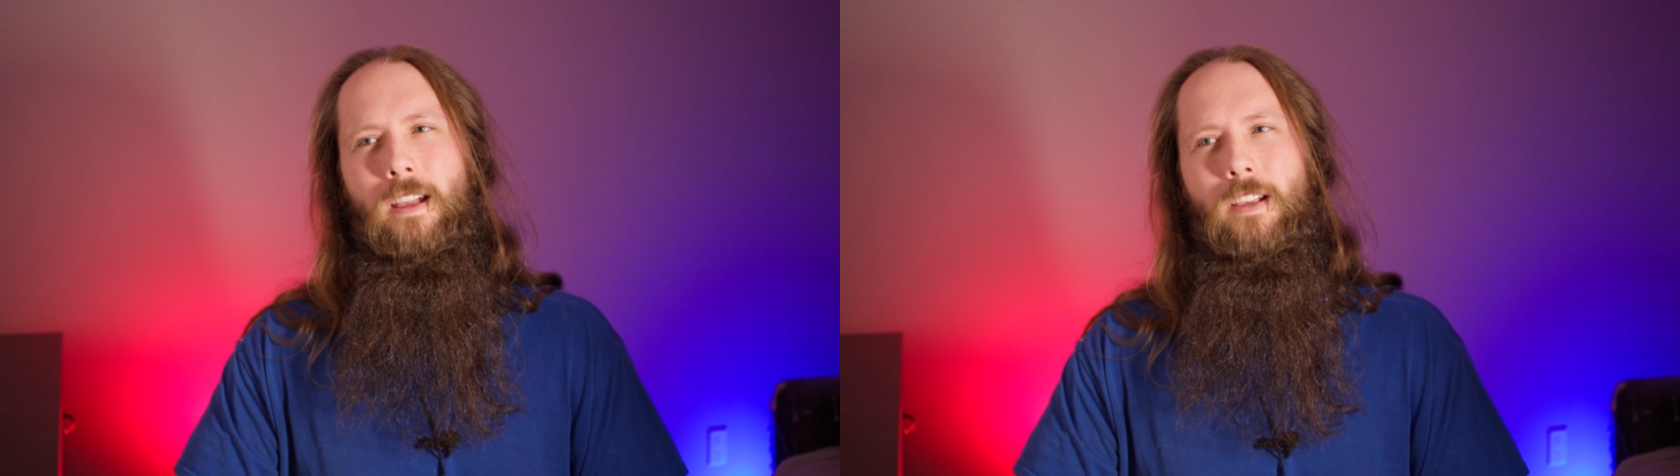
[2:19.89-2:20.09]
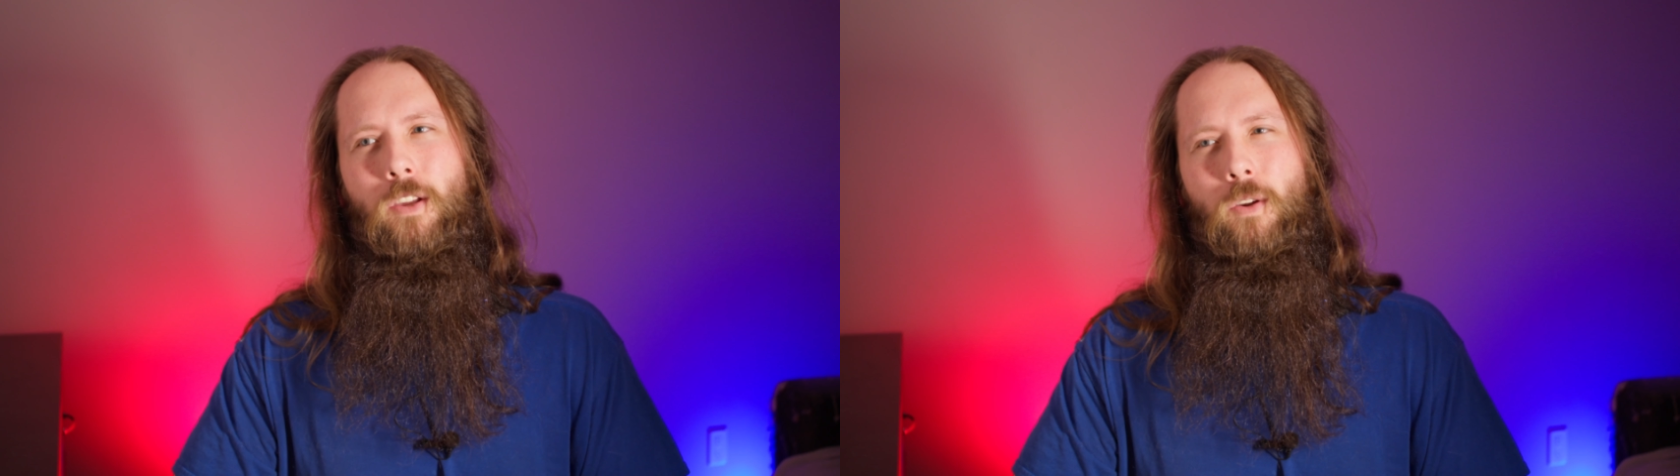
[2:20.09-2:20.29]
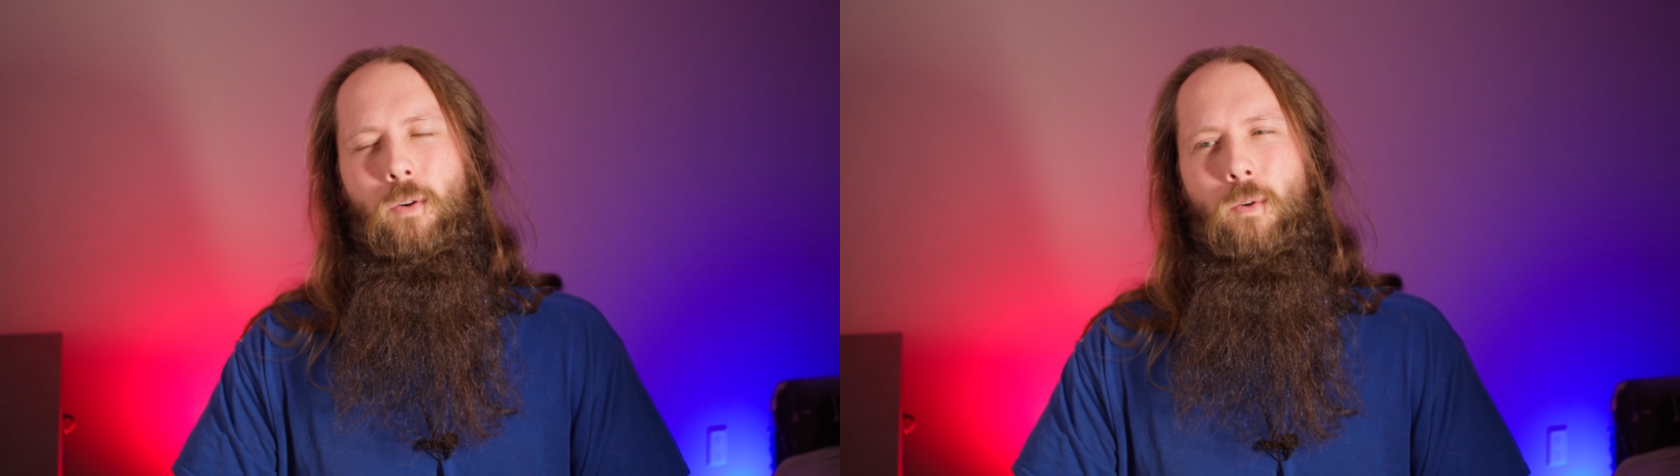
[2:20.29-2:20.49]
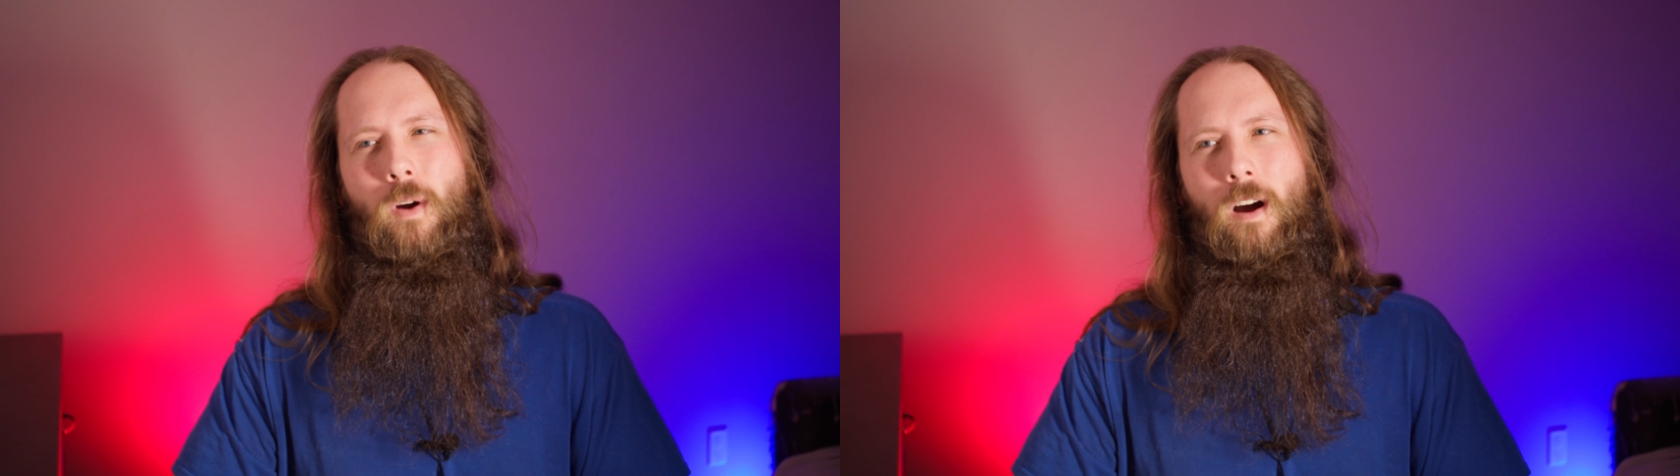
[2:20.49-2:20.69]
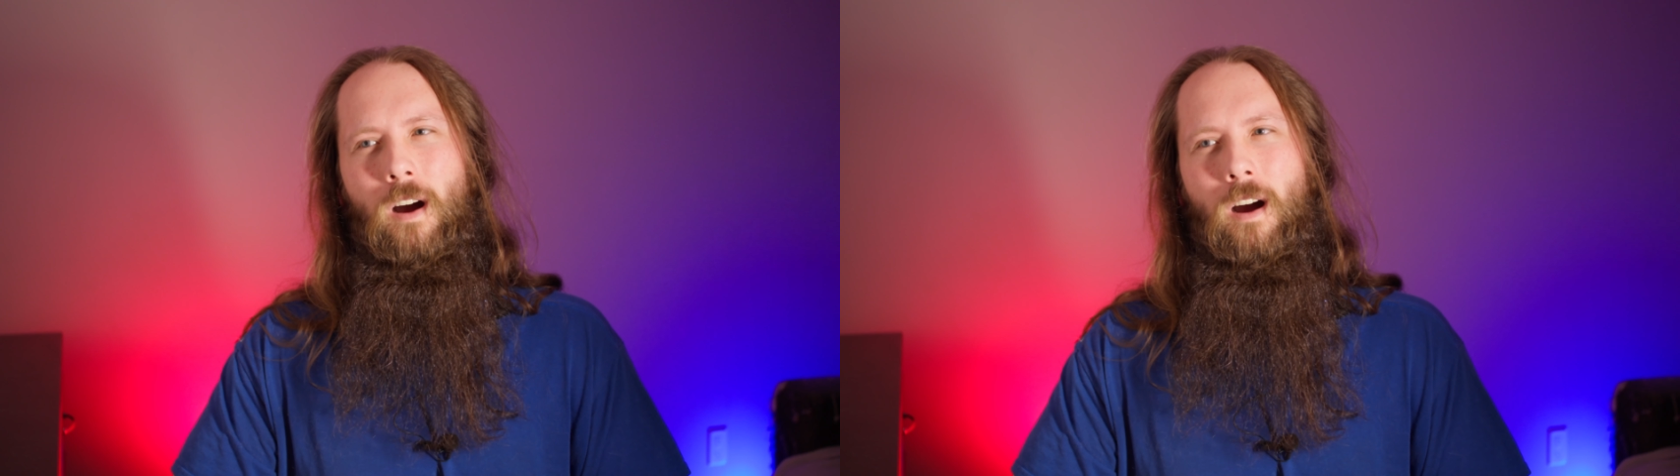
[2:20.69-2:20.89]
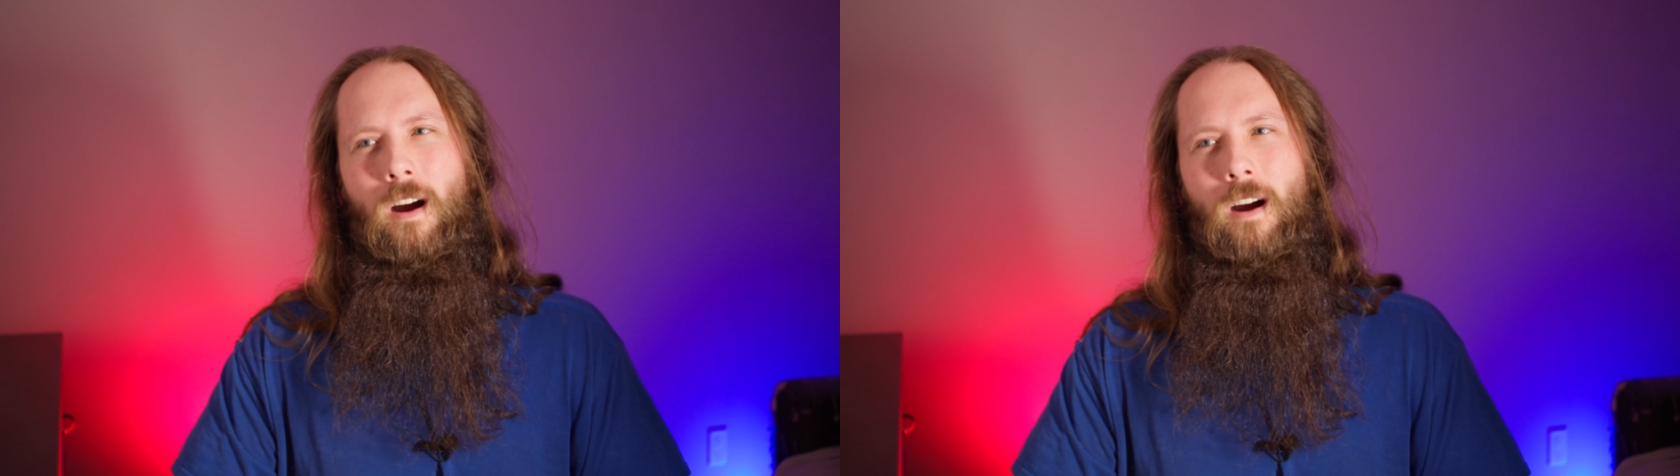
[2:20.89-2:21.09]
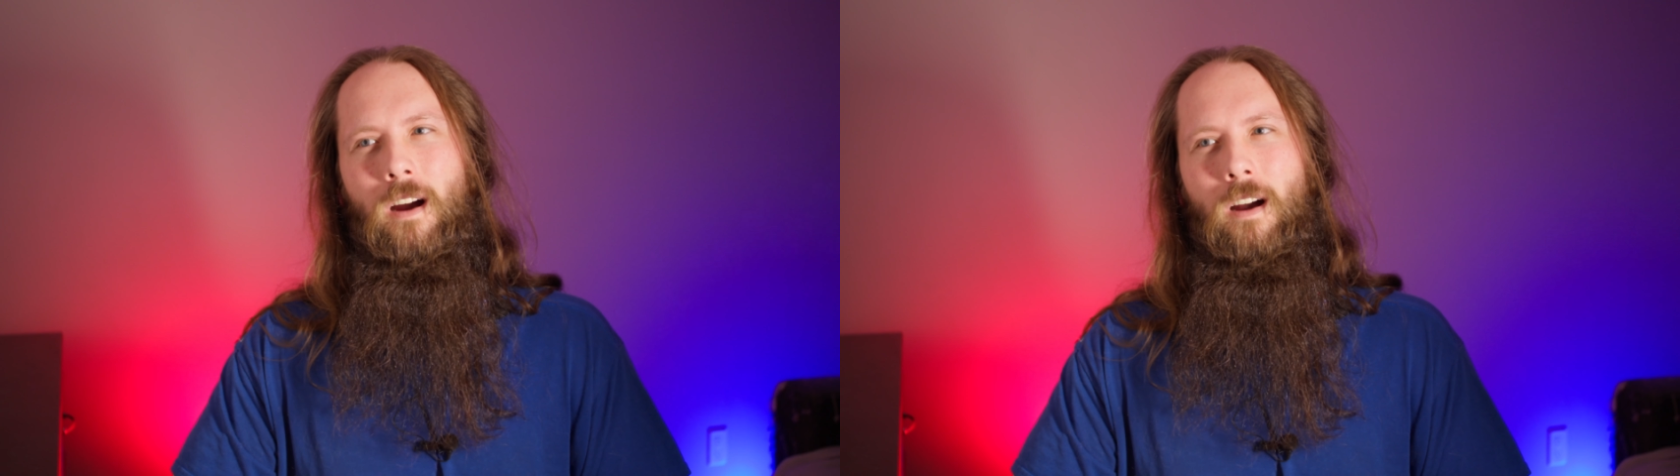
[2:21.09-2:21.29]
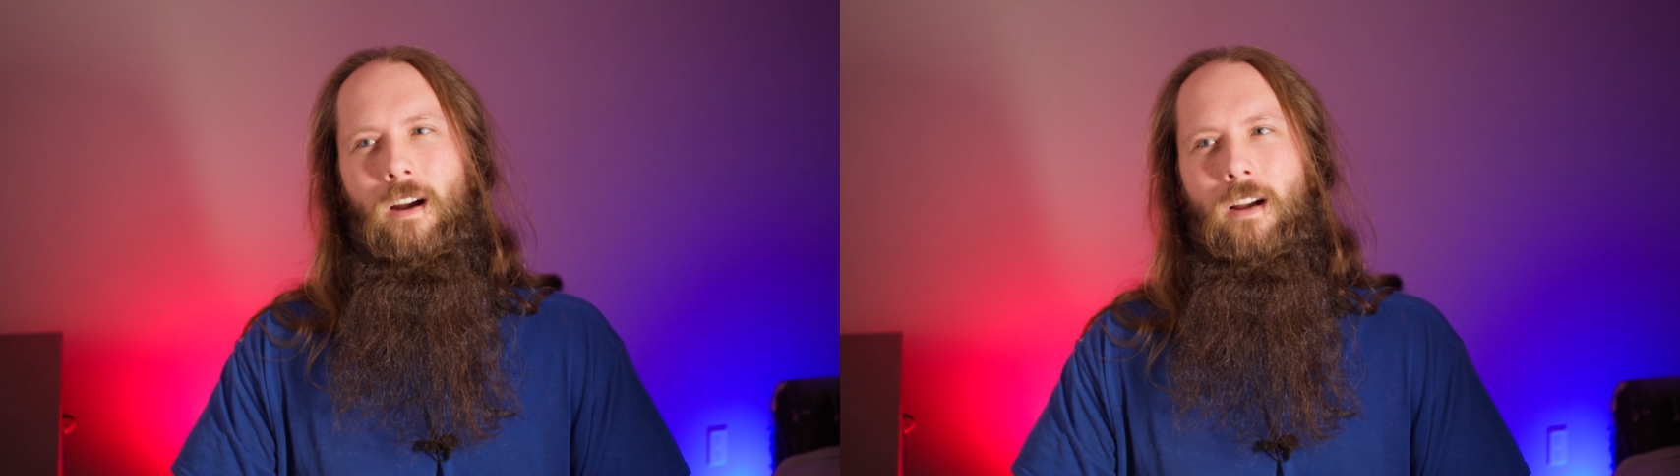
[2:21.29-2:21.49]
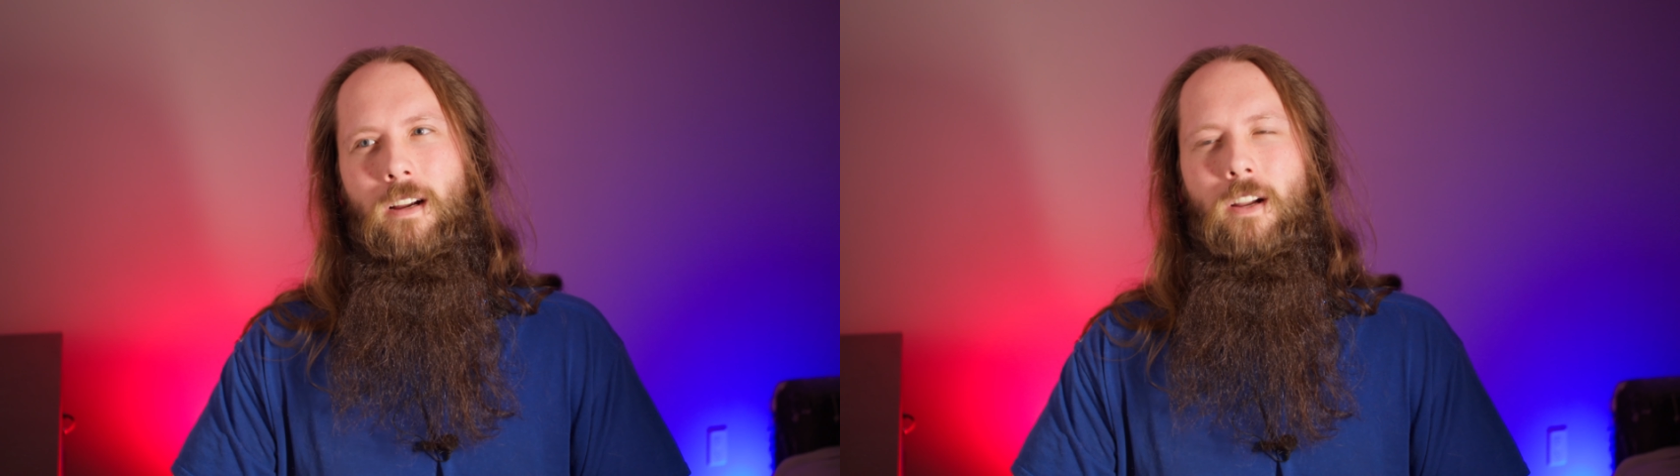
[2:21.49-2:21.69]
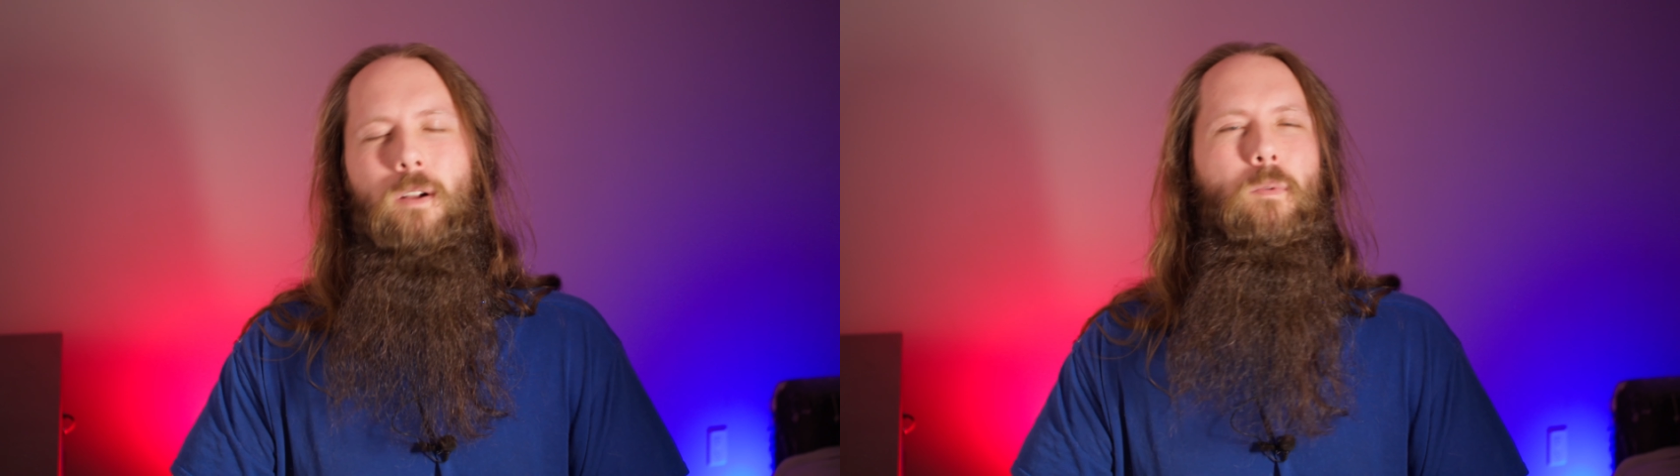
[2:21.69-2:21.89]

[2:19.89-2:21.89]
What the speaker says: You are going